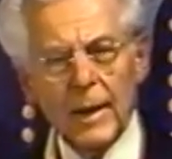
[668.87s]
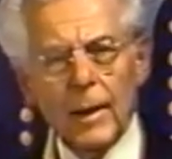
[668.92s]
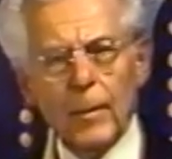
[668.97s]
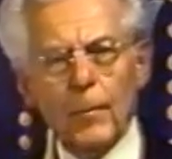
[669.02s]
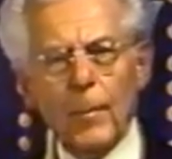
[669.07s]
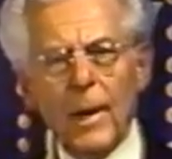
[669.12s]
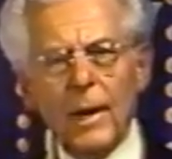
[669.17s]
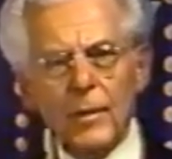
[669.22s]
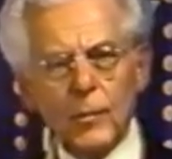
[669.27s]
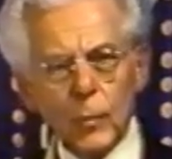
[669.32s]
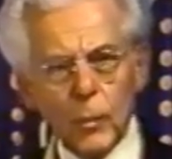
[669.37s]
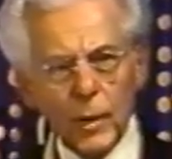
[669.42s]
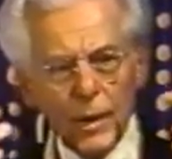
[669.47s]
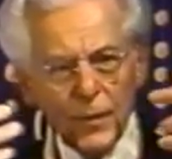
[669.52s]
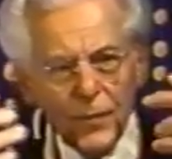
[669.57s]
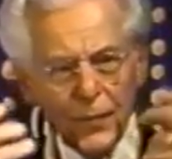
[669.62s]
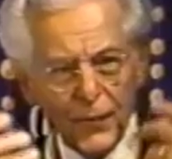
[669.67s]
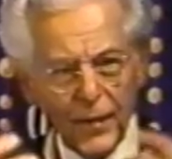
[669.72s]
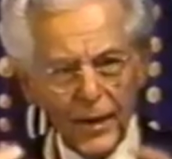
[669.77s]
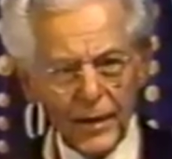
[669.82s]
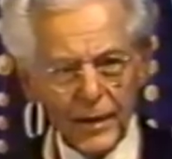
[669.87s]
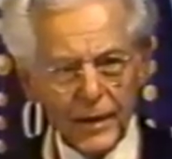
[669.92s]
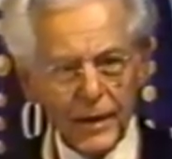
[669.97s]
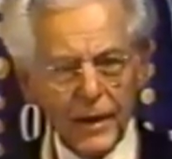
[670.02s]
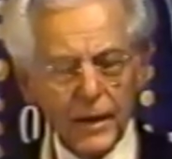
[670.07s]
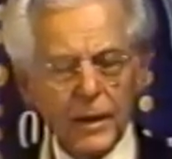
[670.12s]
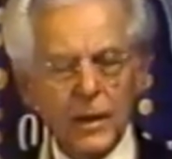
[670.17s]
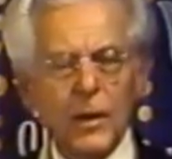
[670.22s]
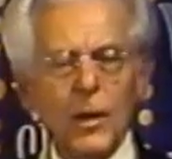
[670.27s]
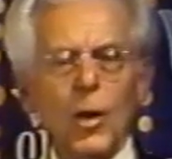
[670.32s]
But we're
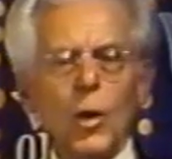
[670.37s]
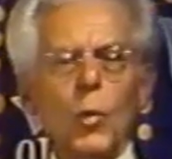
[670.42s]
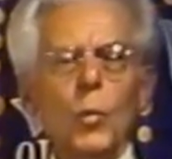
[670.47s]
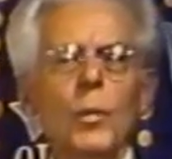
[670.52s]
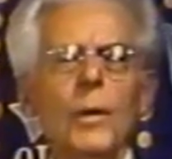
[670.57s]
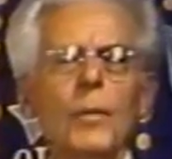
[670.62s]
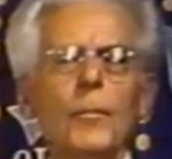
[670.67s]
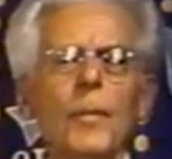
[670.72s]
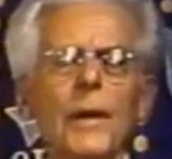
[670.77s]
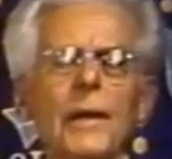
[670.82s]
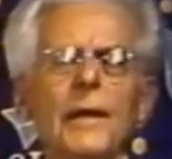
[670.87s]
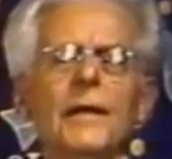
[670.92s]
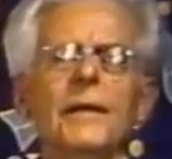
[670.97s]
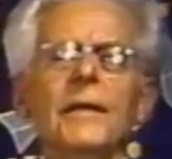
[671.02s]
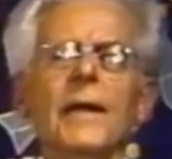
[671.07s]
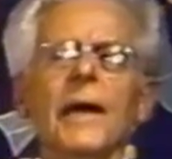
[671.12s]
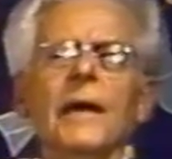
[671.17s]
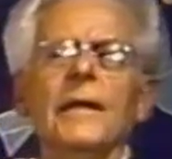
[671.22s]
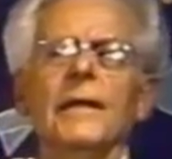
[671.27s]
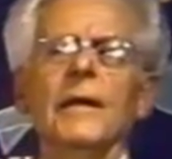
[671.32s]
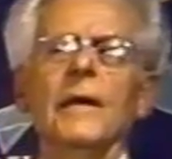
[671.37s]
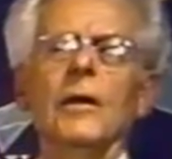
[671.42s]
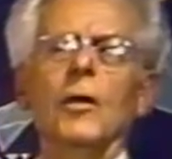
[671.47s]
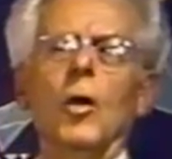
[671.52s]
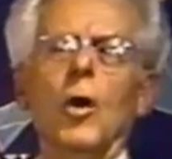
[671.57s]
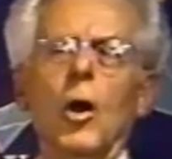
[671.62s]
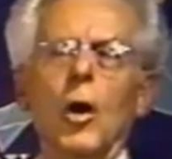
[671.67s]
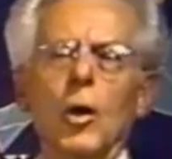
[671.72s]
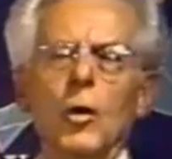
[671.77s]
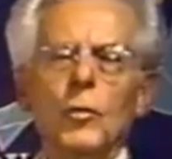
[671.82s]
thinking, we're meditating
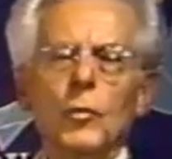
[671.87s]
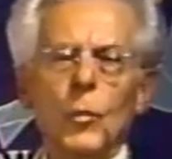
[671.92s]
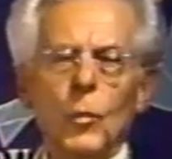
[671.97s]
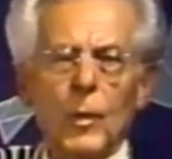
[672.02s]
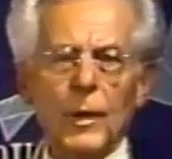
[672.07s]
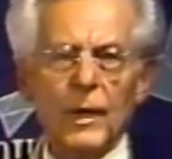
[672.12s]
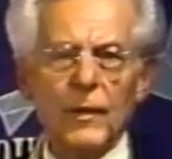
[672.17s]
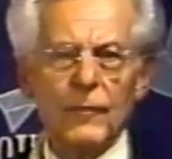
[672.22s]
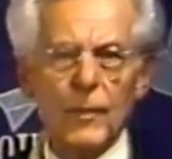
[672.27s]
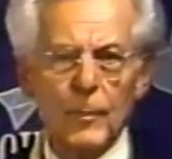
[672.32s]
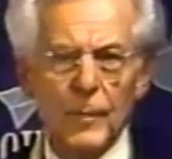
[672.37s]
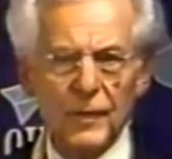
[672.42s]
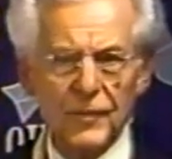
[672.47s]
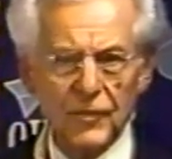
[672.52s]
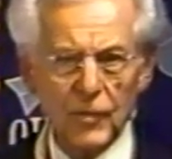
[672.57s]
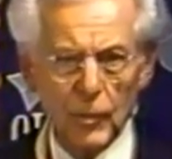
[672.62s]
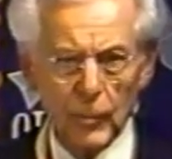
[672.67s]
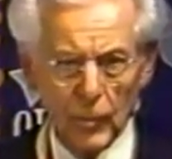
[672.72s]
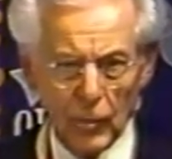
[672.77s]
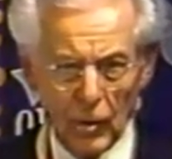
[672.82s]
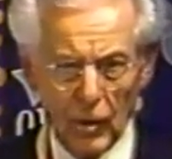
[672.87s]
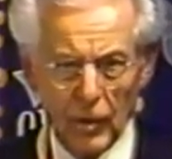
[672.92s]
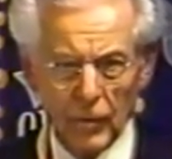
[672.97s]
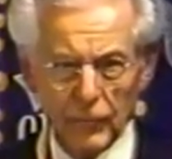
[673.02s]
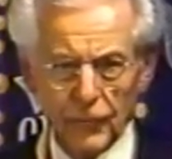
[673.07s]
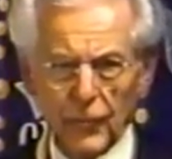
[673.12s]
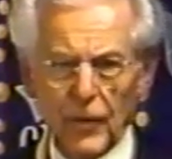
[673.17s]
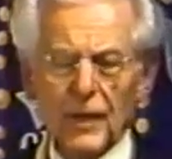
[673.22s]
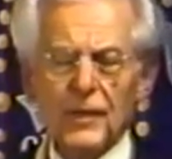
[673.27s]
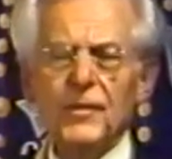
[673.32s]
on whatever mystery we're on.
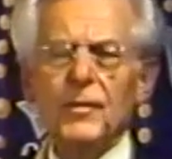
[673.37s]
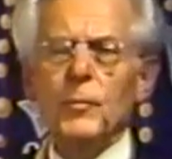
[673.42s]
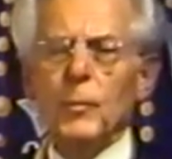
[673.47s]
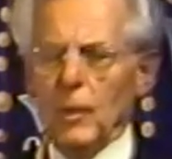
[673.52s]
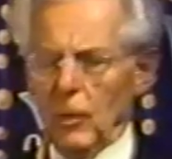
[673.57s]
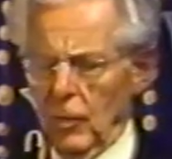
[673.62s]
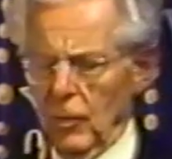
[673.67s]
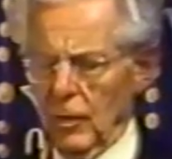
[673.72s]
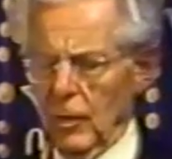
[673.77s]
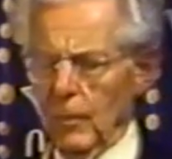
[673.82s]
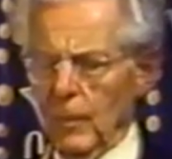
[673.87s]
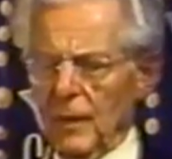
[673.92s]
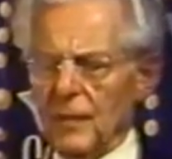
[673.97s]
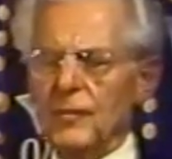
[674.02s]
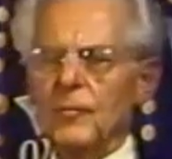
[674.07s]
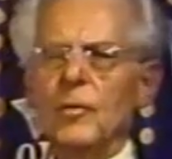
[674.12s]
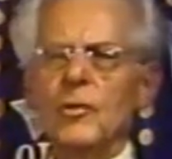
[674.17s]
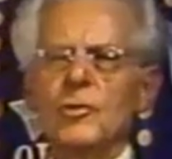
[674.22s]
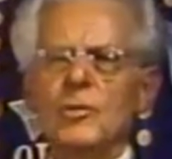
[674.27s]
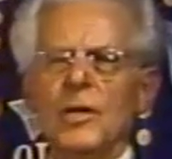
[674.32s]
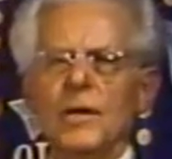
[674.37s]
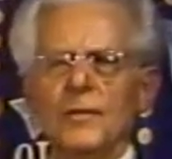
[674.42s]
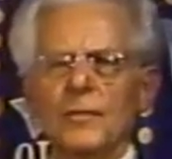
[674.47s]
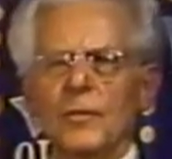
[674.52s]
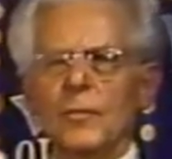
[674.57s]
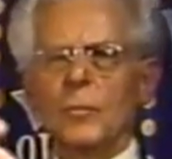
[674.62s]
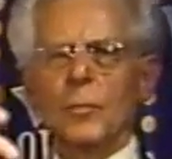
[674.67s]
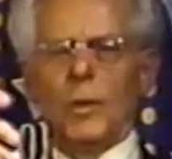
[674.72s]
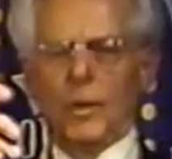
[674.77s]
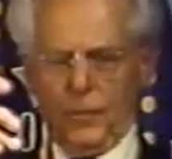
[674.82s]
For instance, we're on the mystery
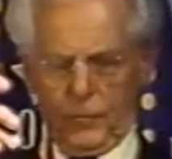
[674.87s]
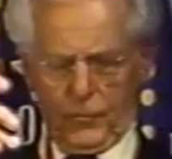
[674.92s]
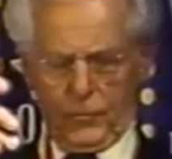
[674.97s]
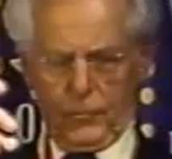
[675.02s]
Jesus was